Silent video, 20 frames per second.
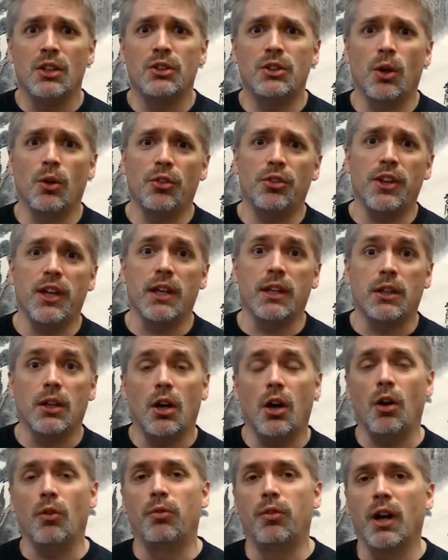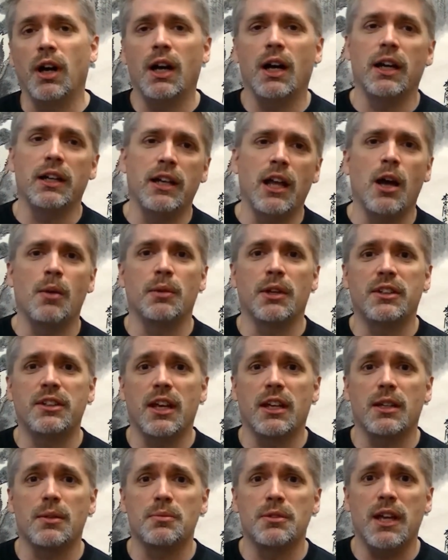Don't think, all right, now I'm going
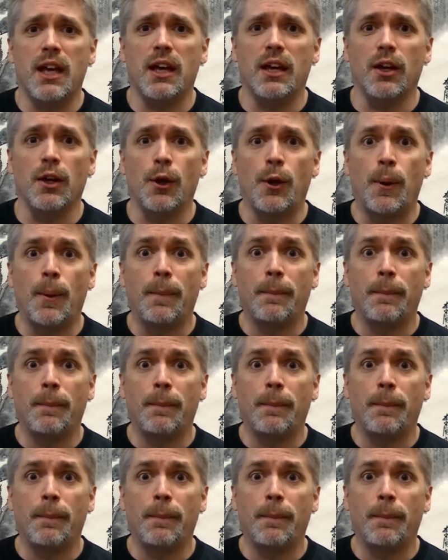to take him down.